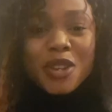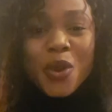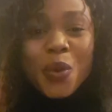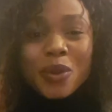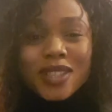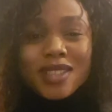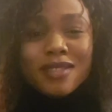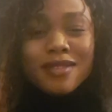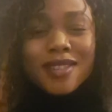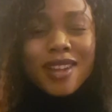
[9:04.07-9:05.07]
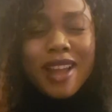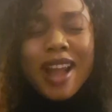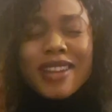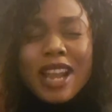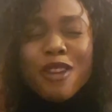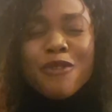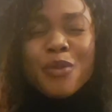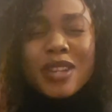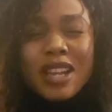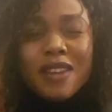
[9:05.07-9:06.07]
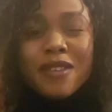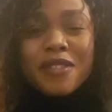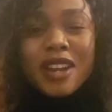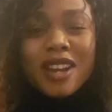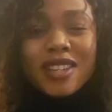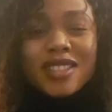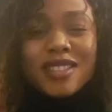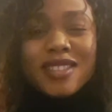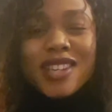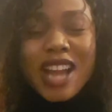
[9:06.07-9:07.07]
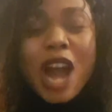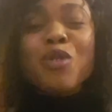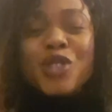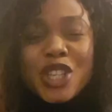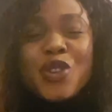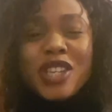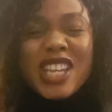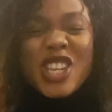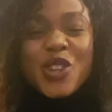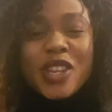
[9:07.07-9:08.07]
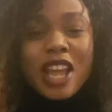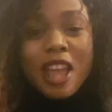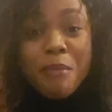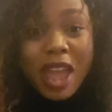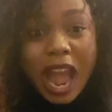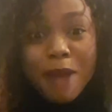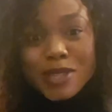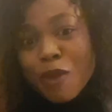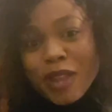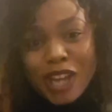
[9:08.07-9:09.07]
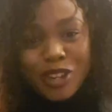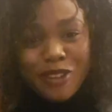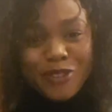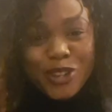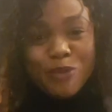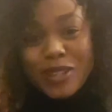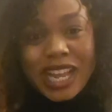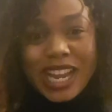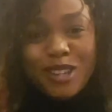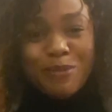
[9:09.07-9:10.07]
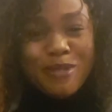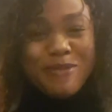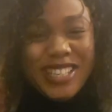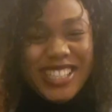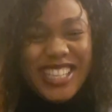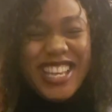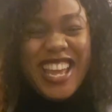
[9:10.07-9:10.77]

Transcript: Gold, and I love you with the love of God. I'll see you in the new year. Perhaps I'll make another video, but I cannot promise.